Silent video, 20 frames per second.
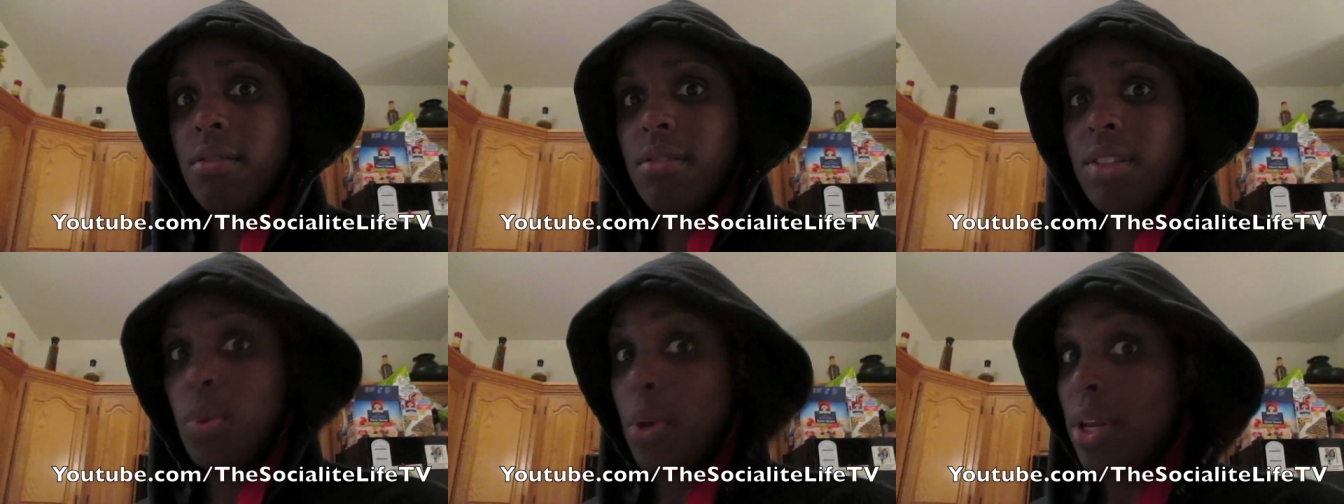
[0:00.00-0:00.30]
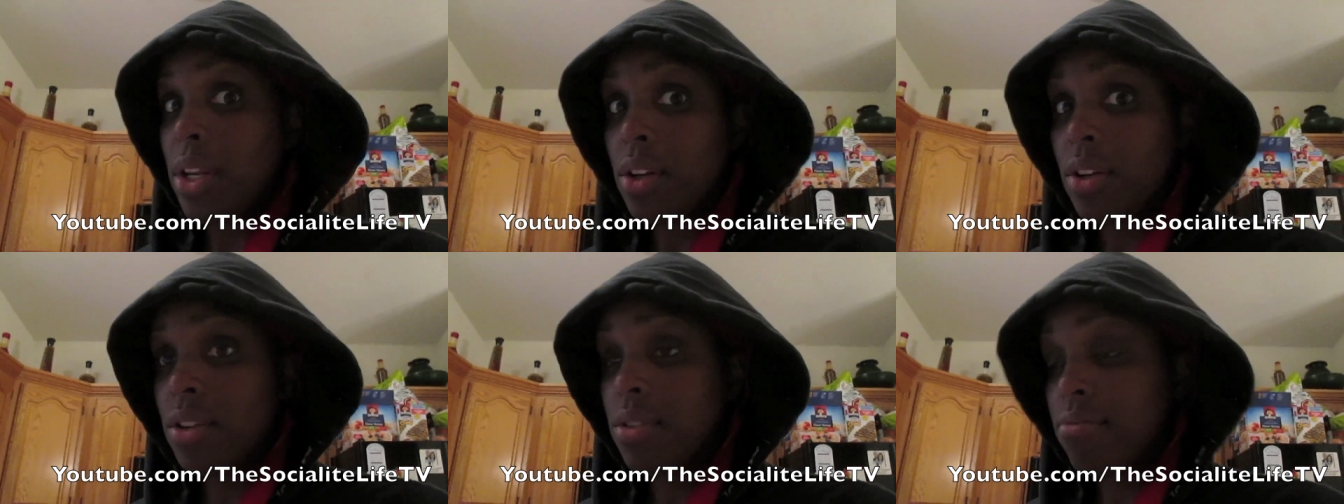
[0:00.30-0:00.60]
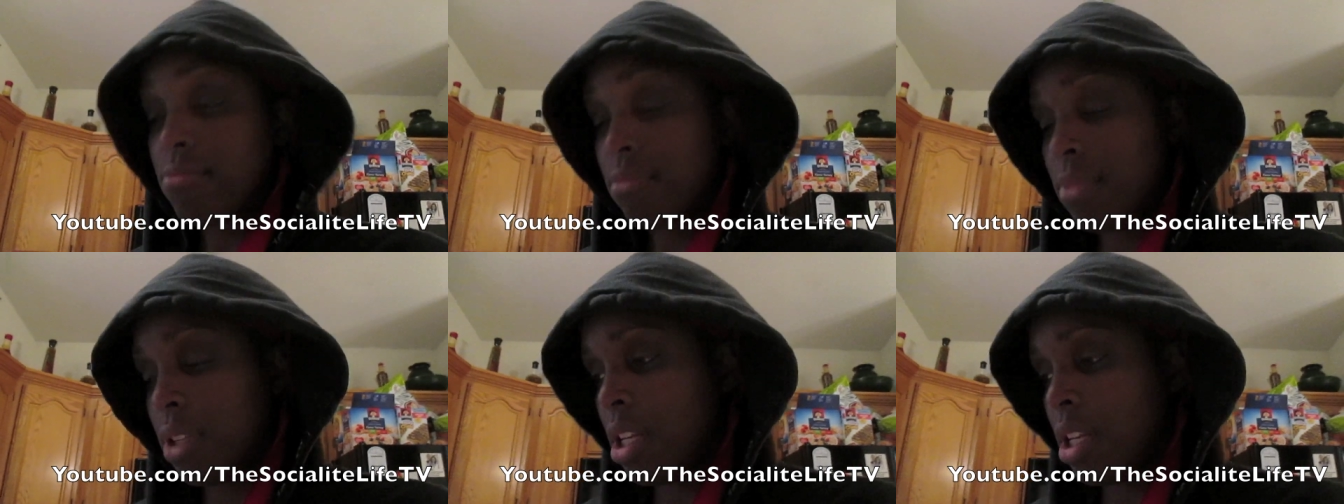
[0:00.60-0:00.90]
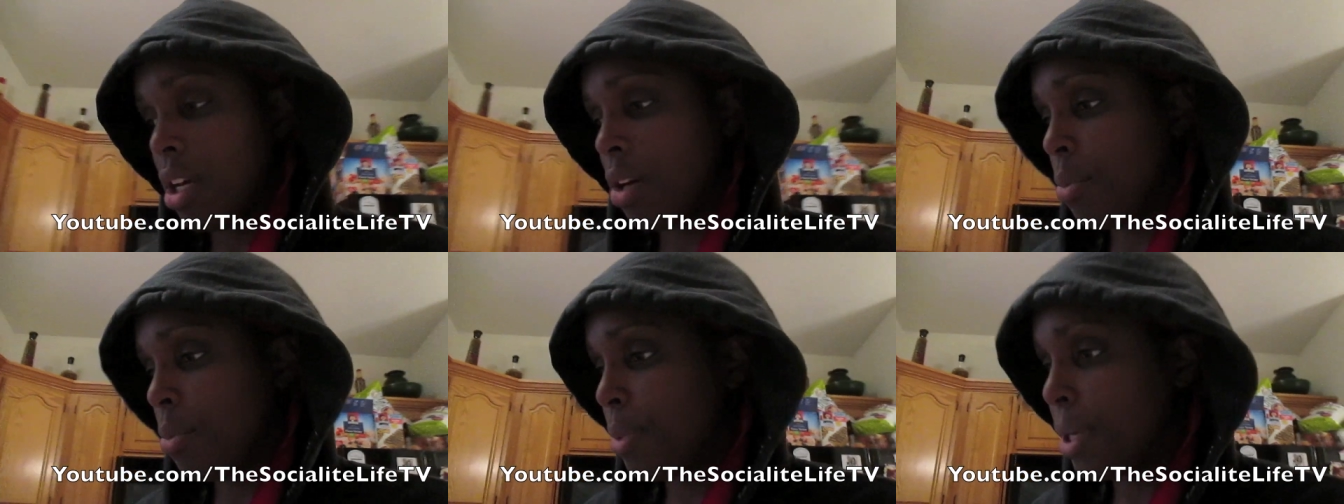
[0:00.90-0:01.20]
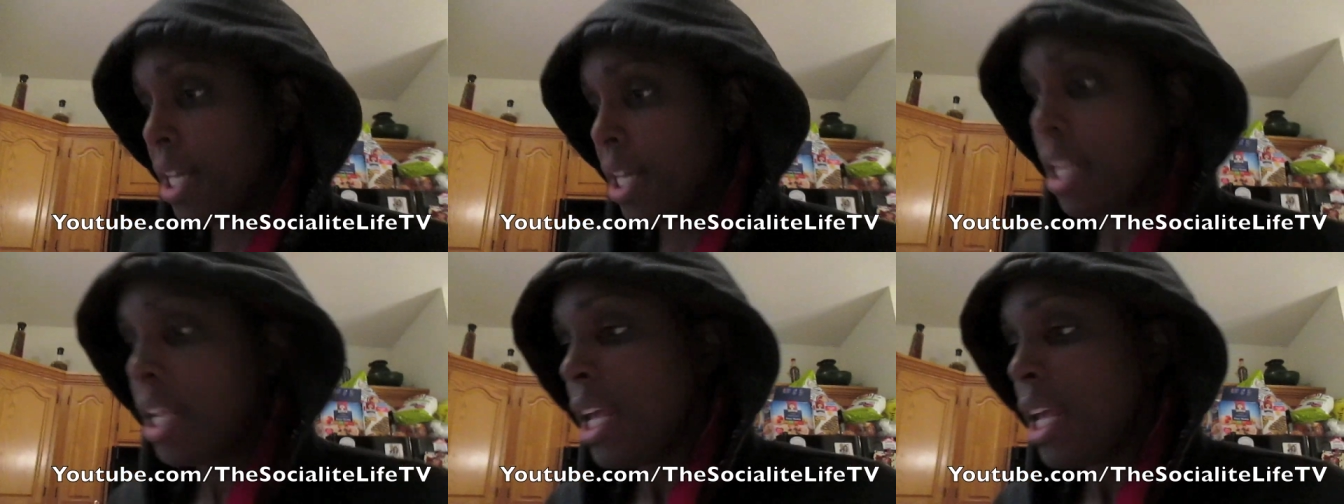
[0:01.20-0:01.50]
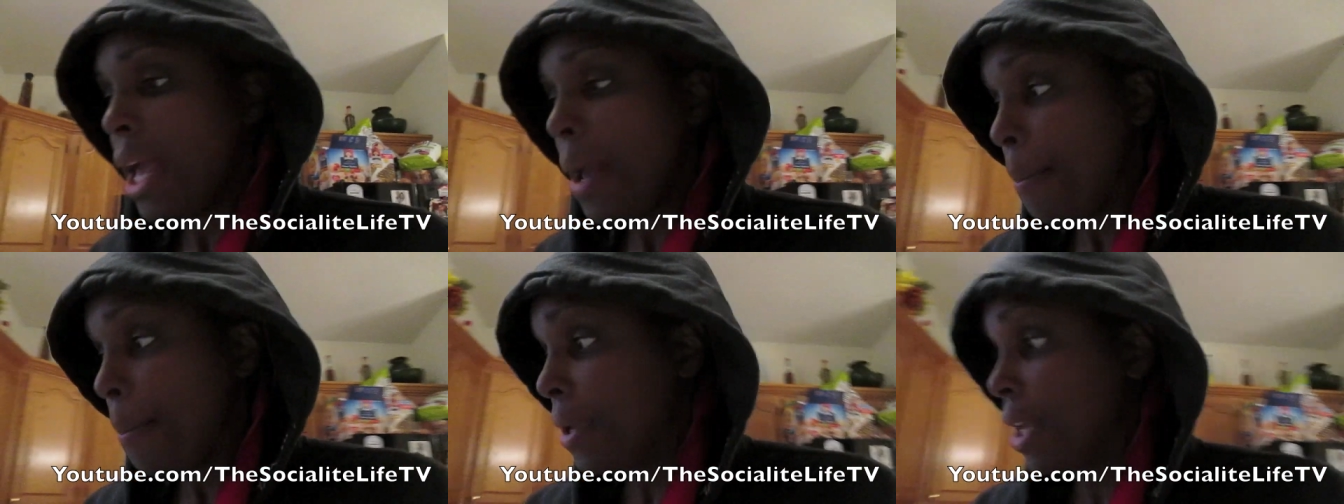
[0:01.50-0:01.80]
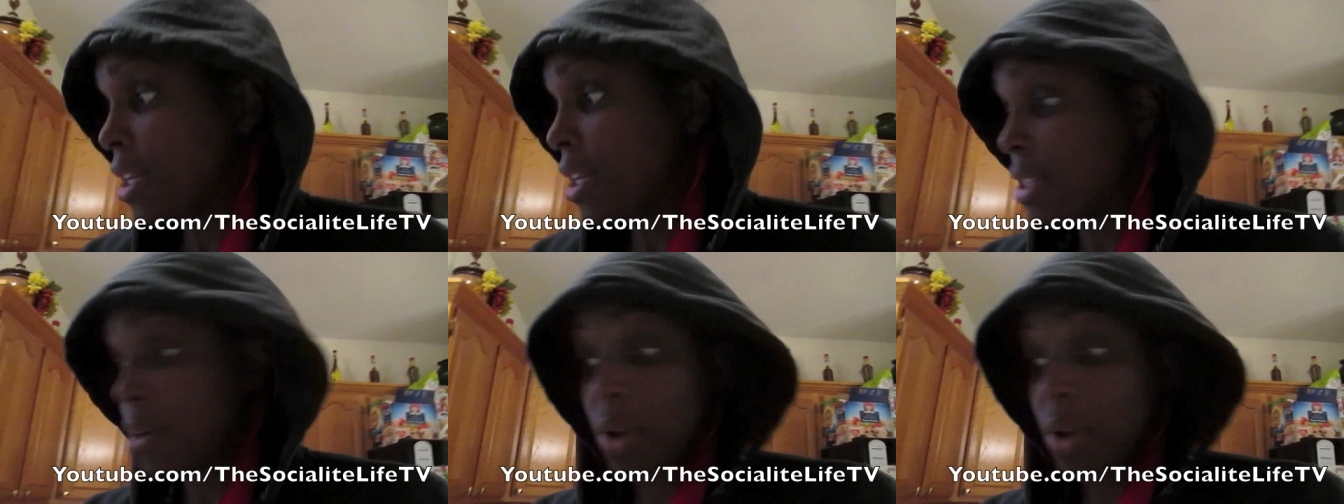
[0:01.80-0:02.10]
sweetener, you know, but
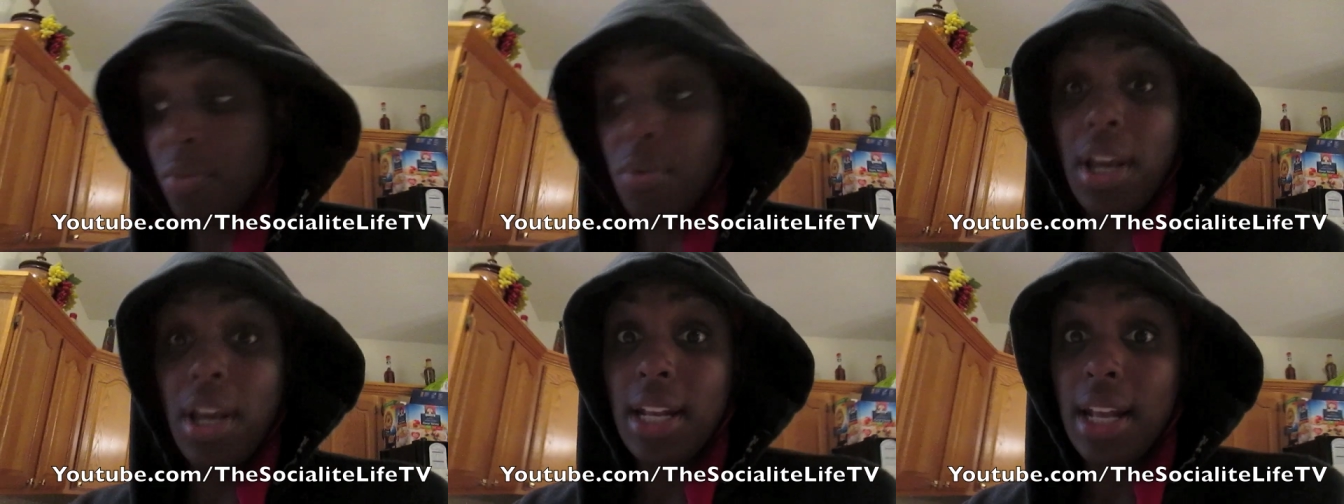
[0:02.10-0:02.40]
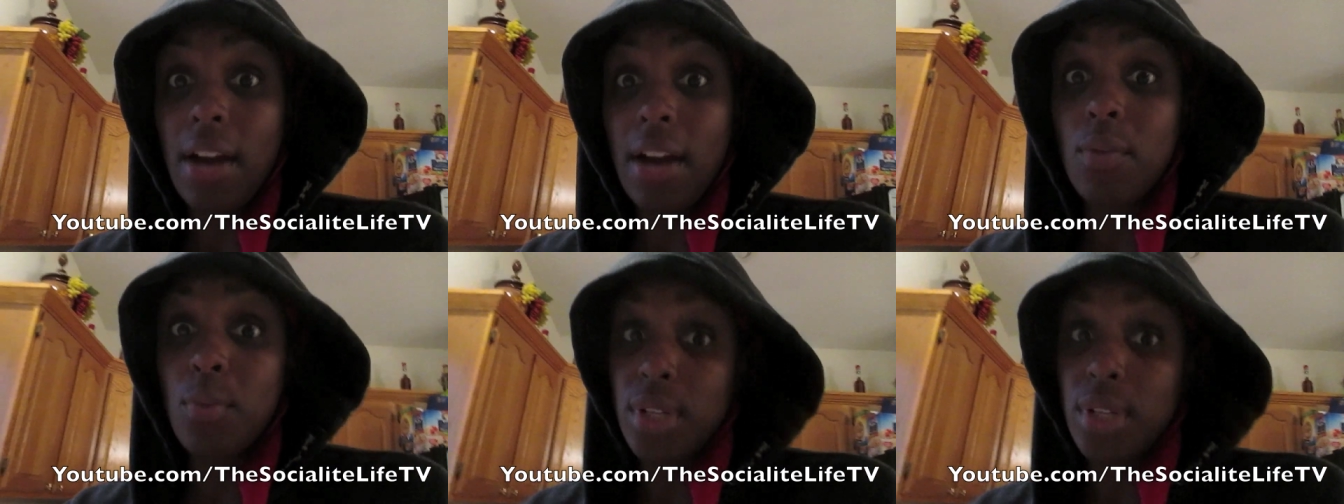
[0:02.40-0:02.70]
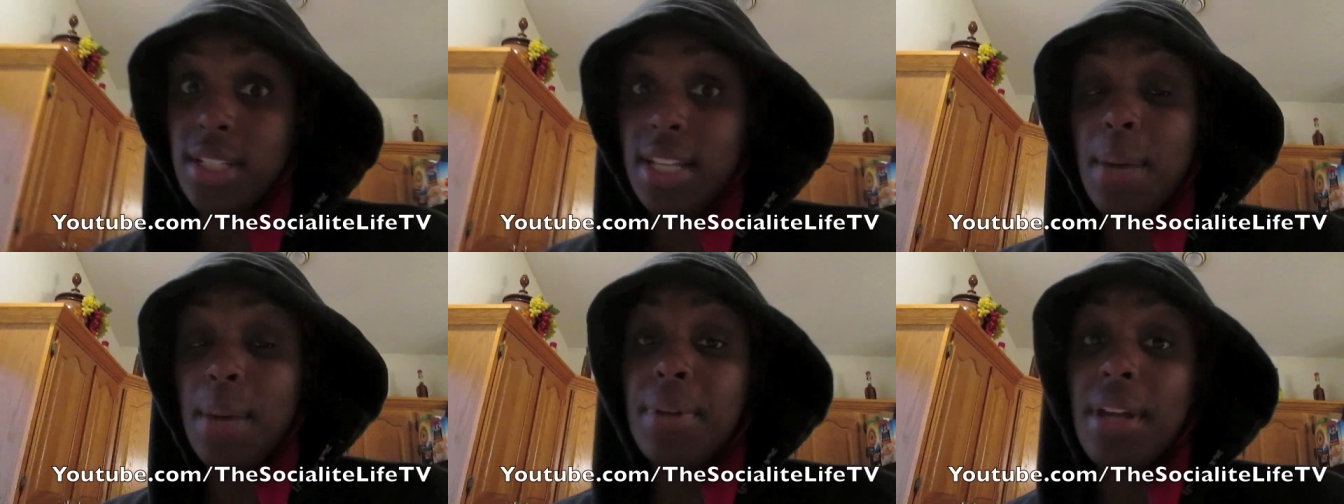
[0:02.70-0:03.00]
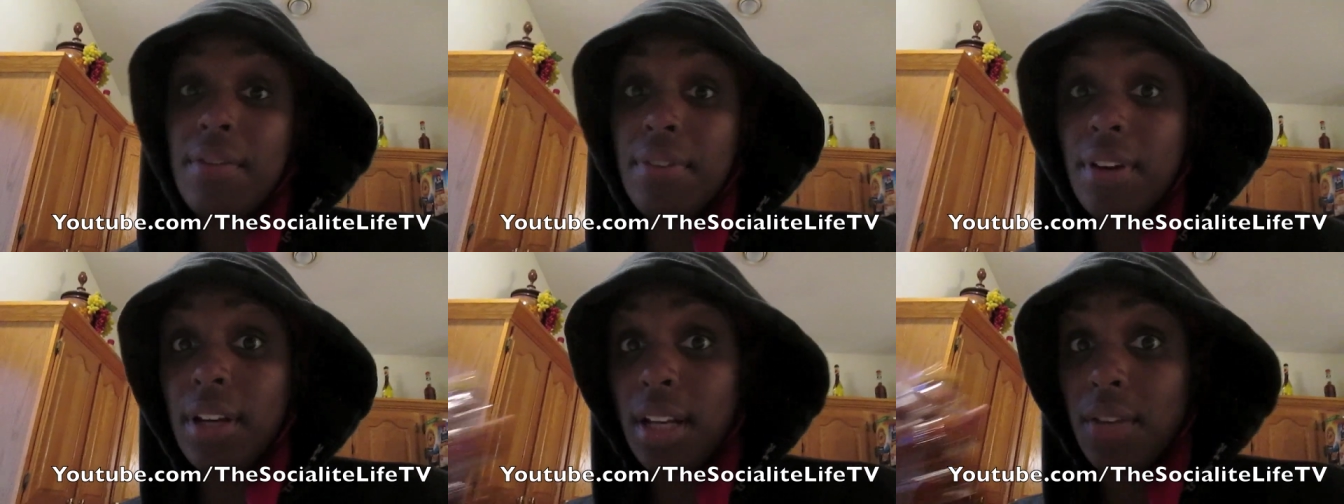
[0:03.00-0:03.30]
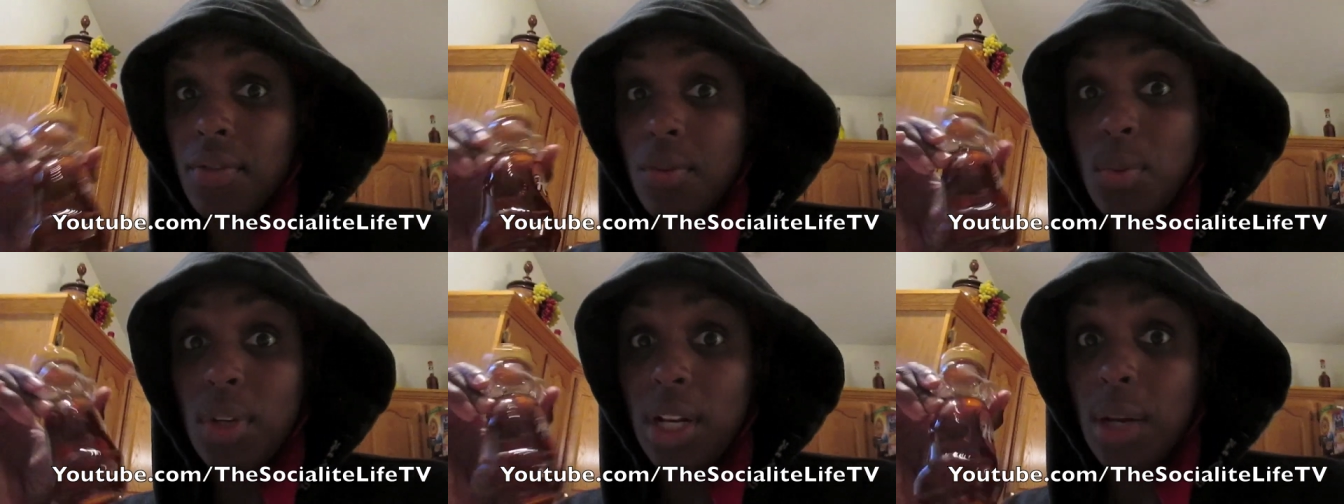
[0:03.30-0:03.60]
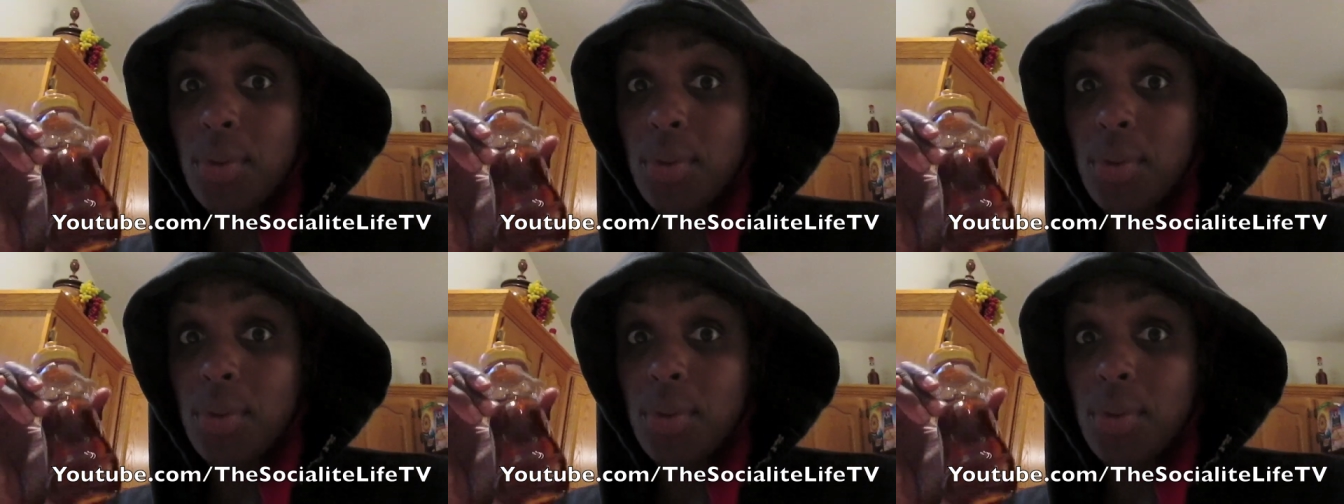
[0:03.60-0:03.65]
because we ran out and we just happened to have honey from when